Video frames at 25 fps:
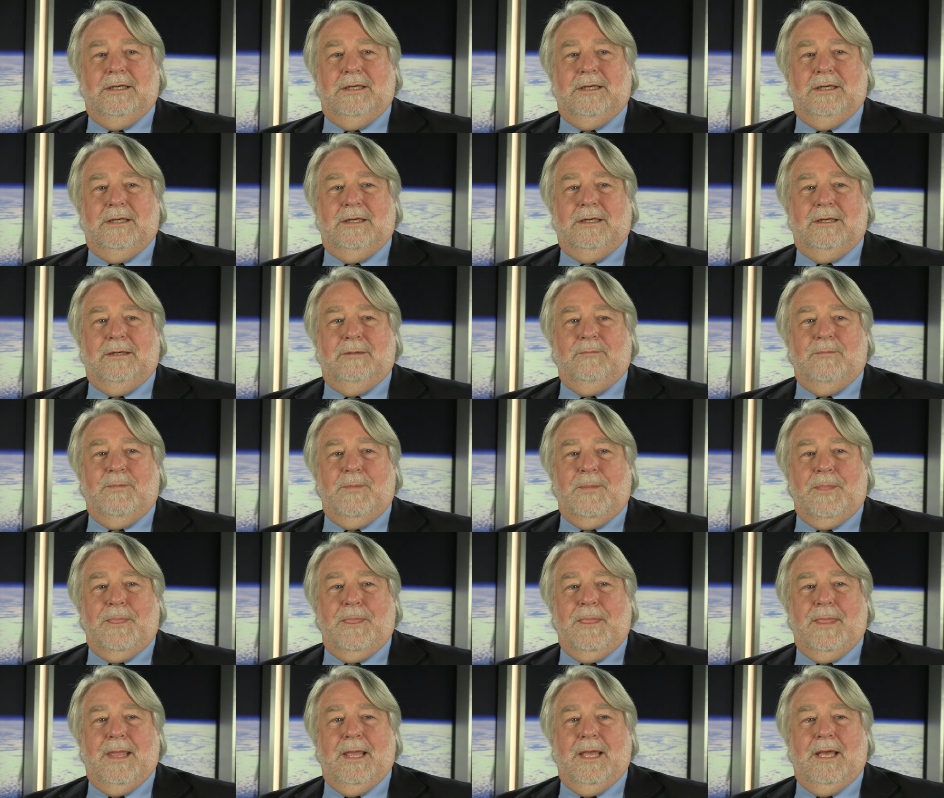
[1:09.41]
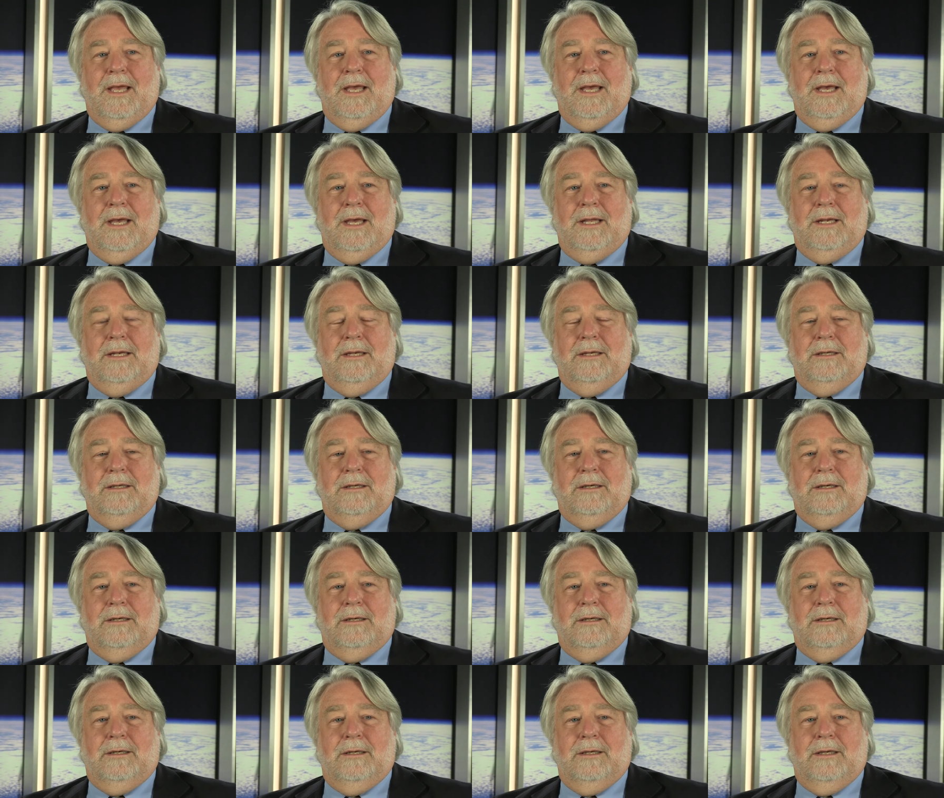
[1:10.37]
Um, and
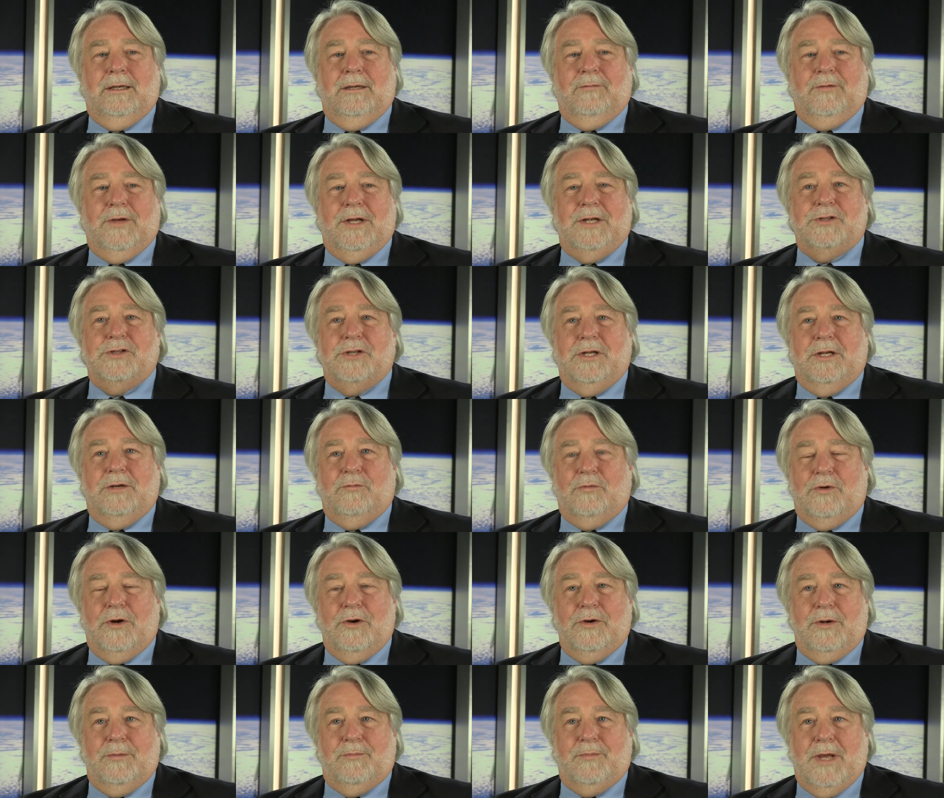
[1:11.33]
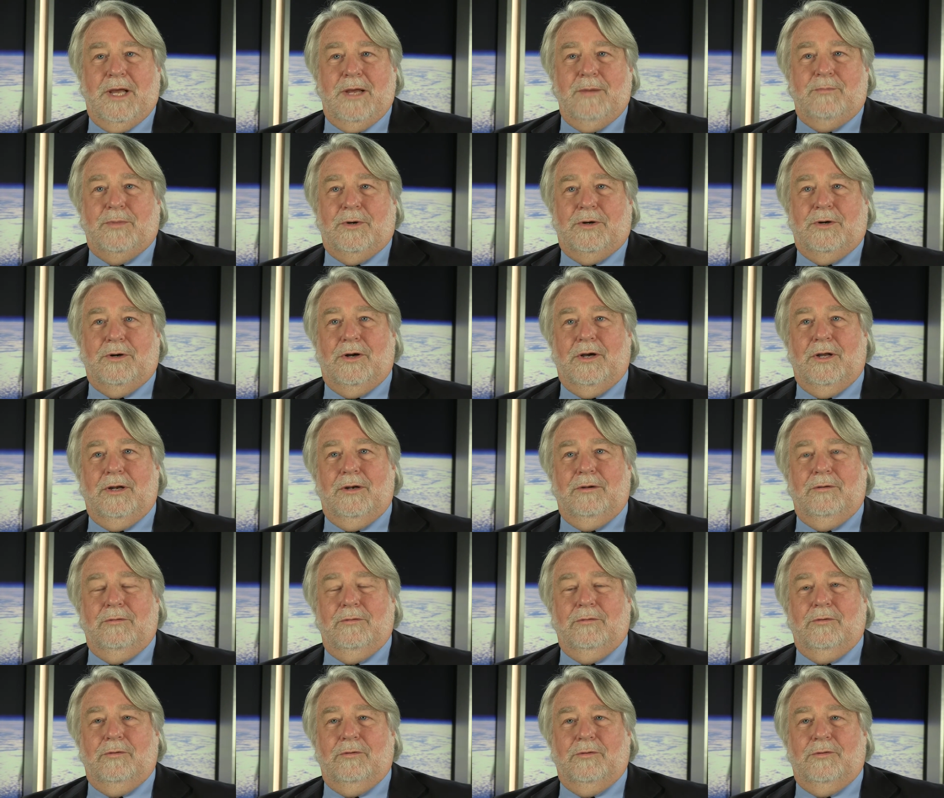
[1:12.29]
uh, eventually wrote a paper
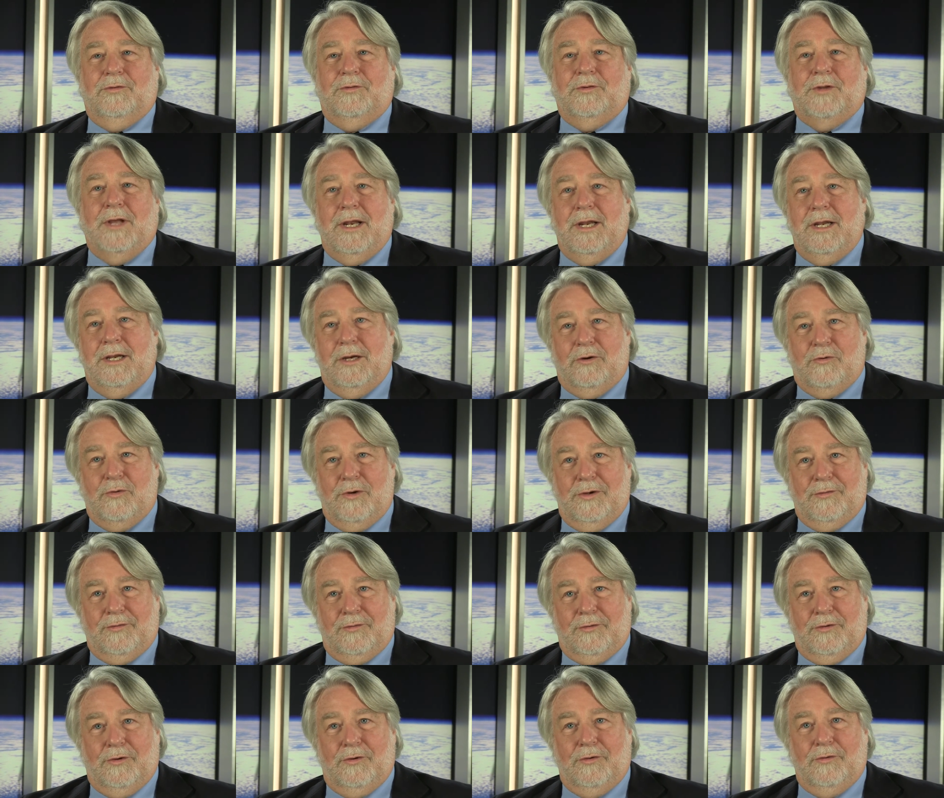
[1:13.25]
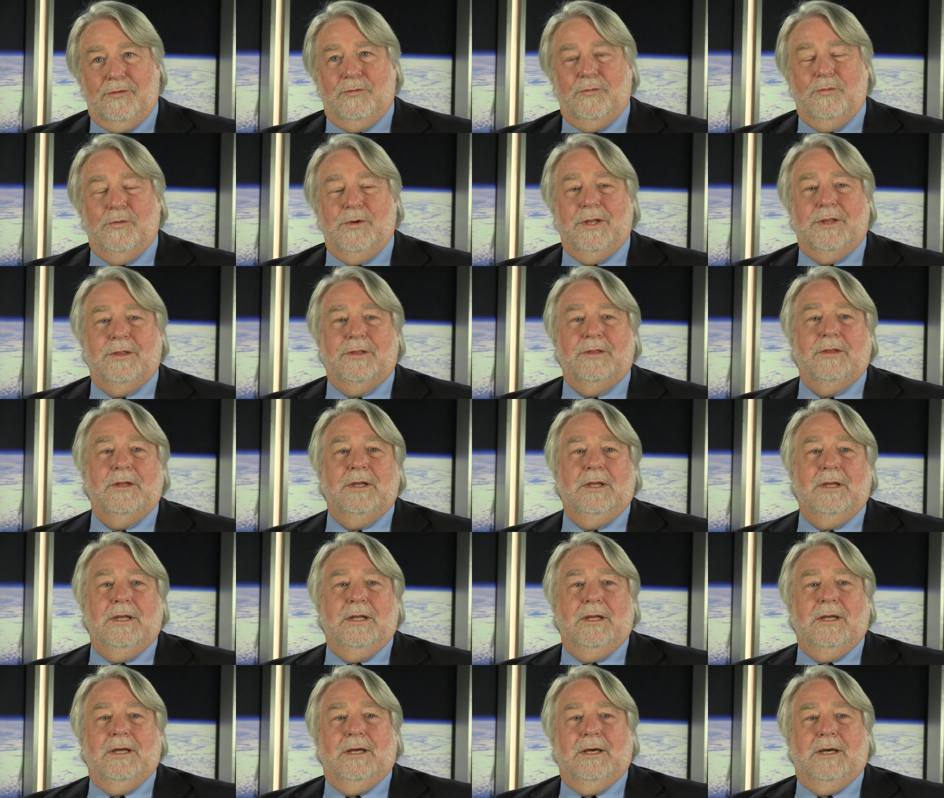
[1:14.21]
on studying crystals with
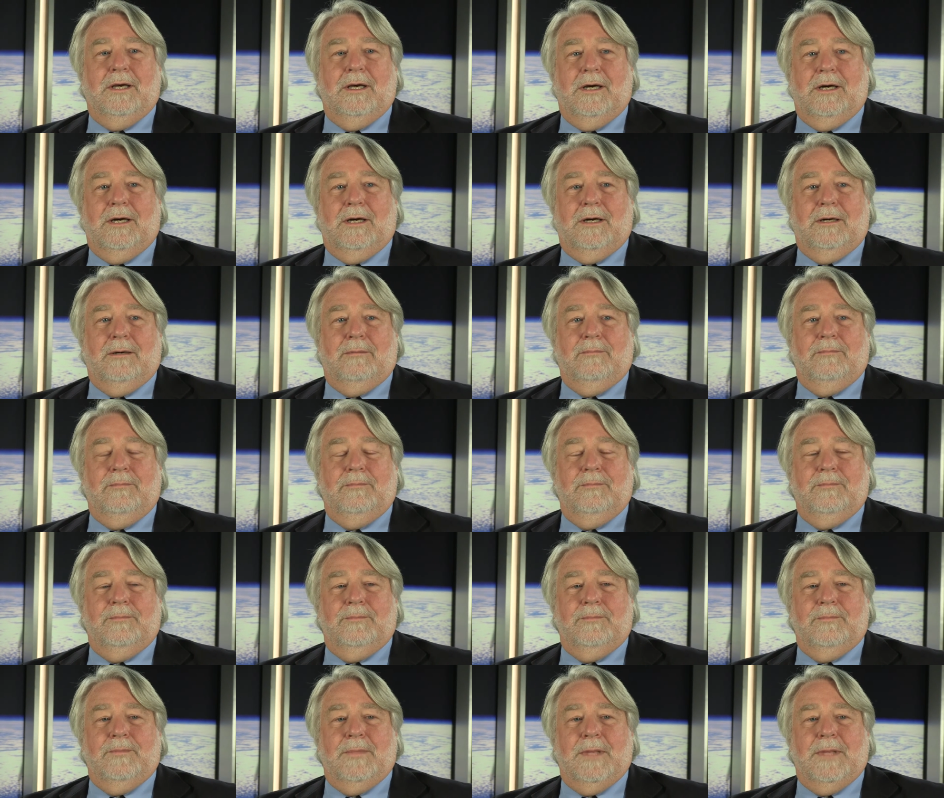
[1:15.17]
um,